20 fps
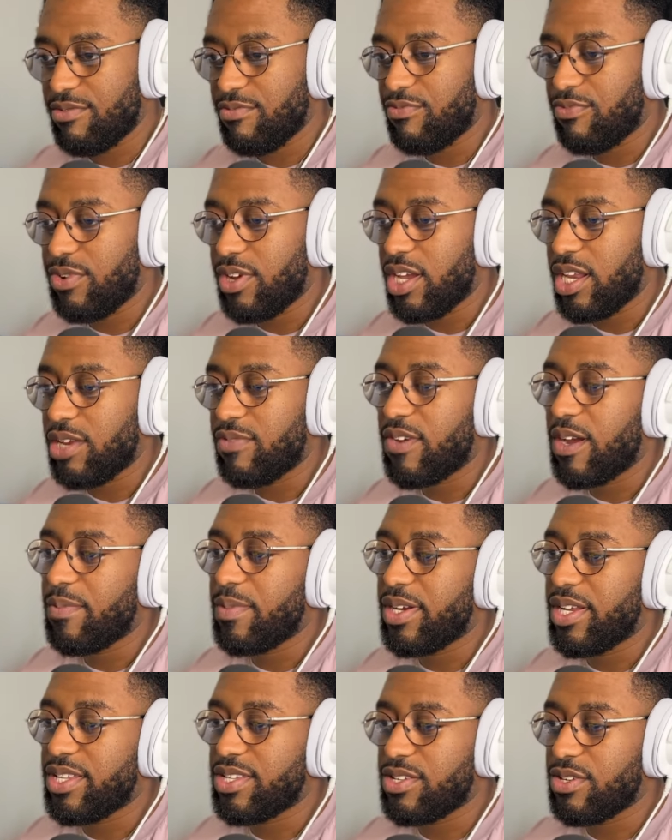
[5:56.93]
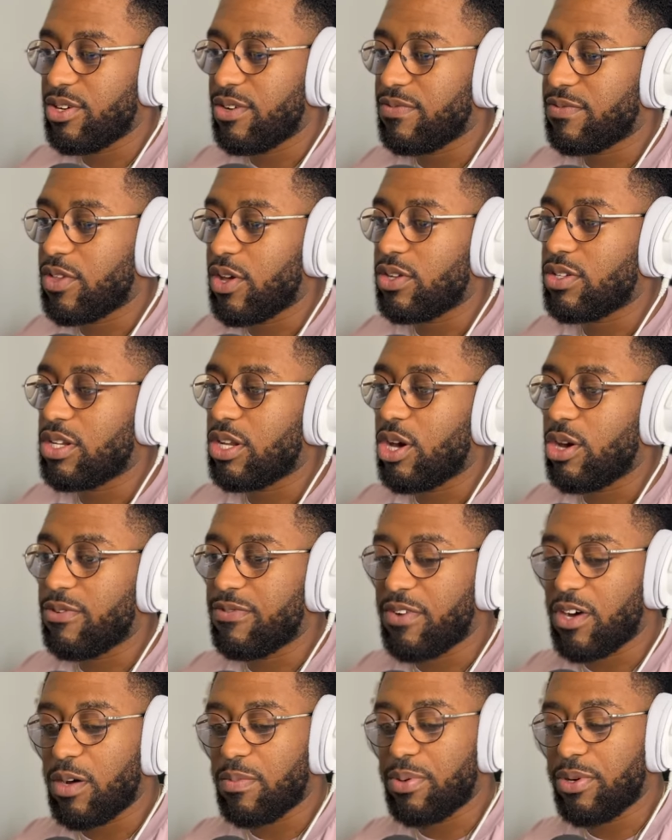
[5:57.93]
Really reminiscent of those
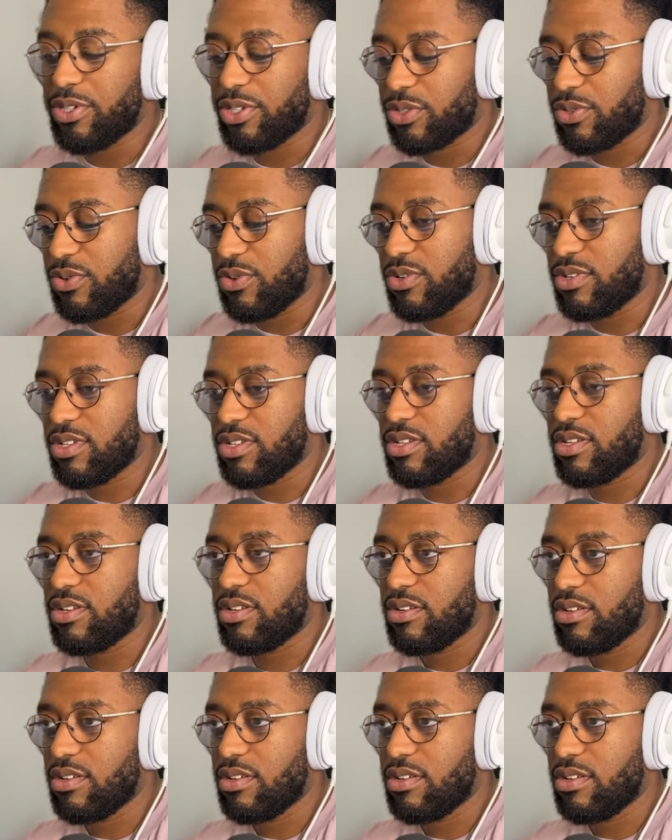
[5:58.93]
low-file push chords.